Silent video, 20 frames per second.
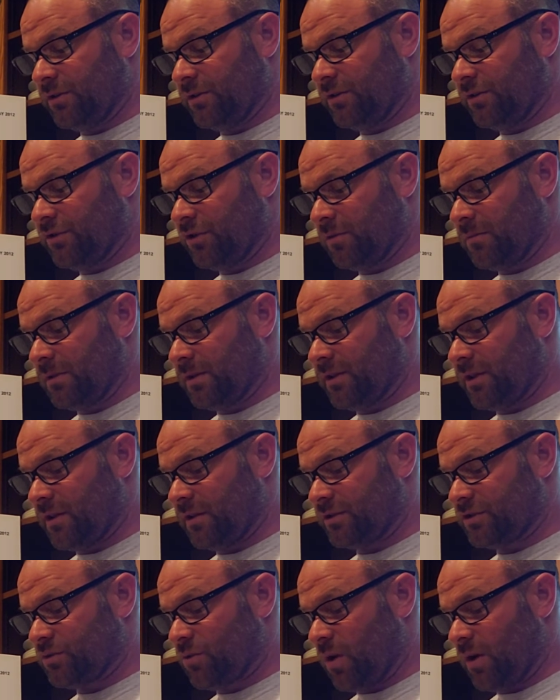determined that
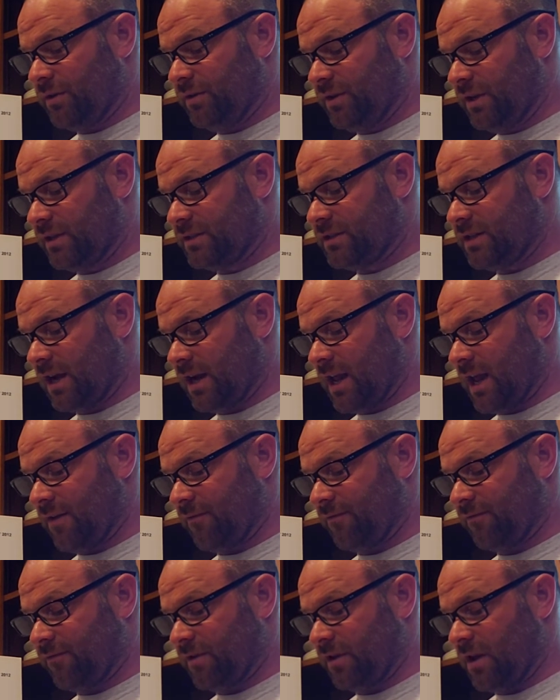the squad does not
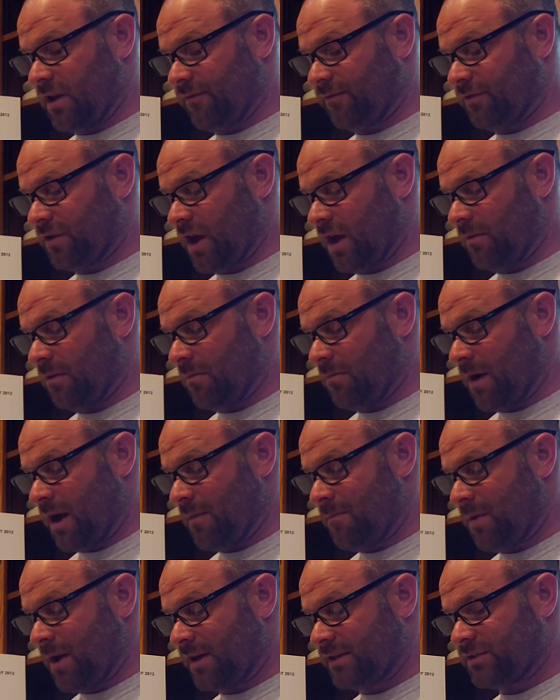have enough time to
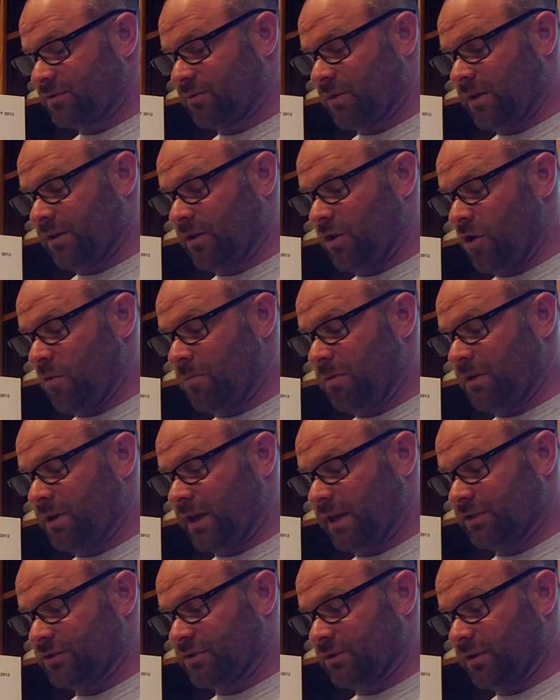bypass around the open
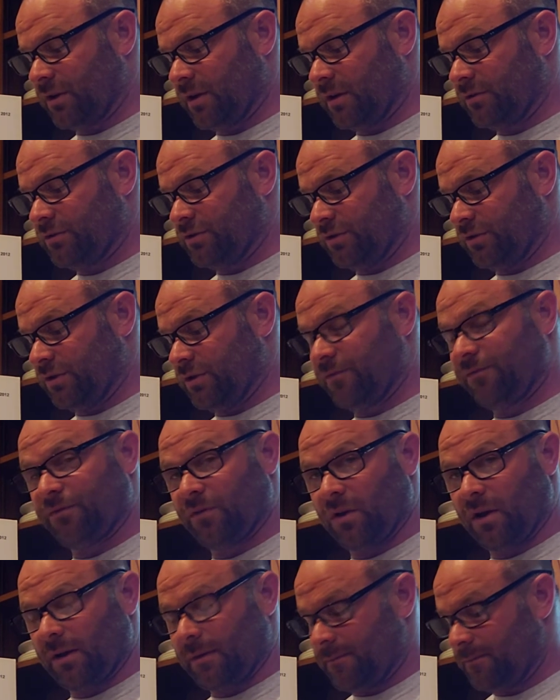danger area to their
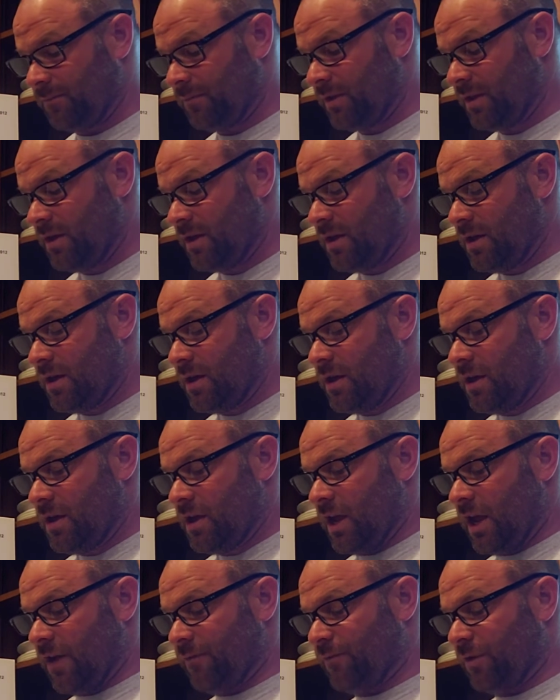front.
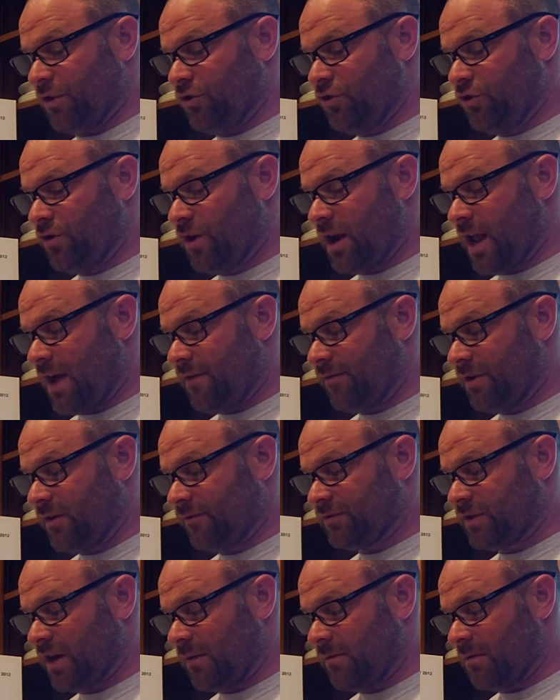If they do not have
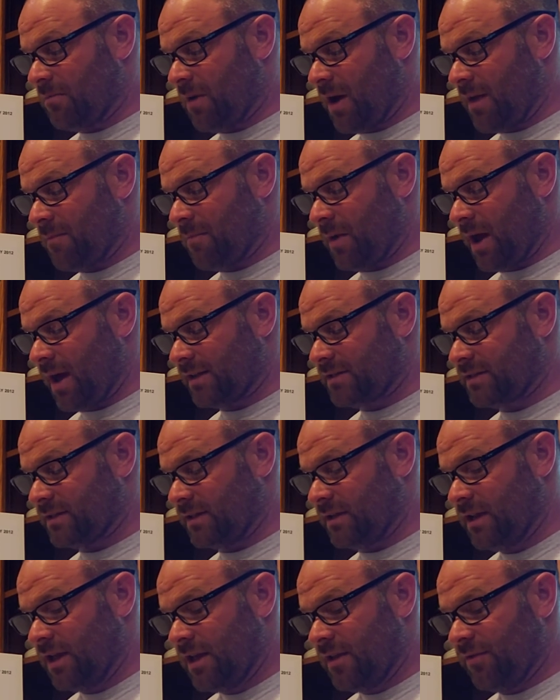enough time to bypass
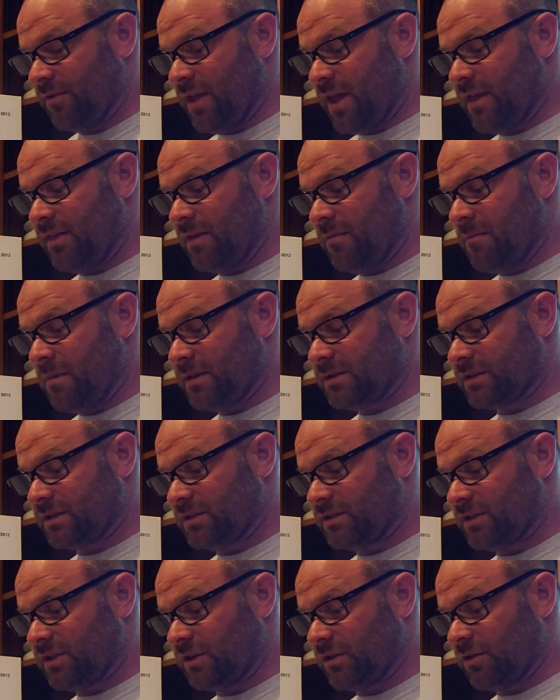it, then they must
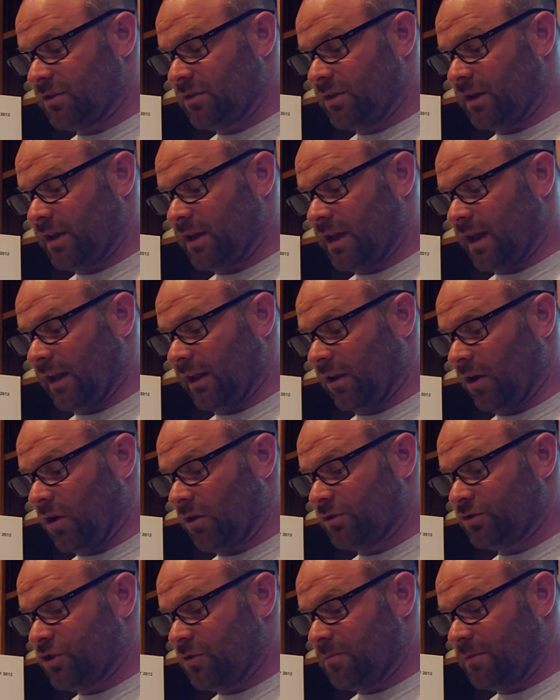consider it a
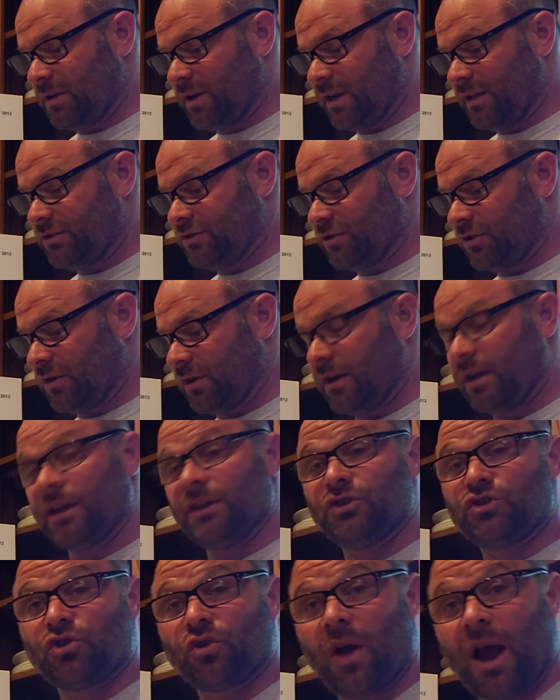large open danger area
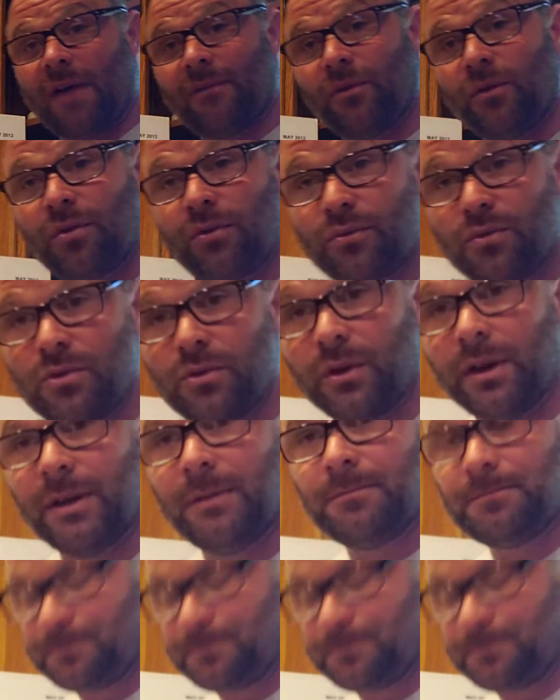and travel through it.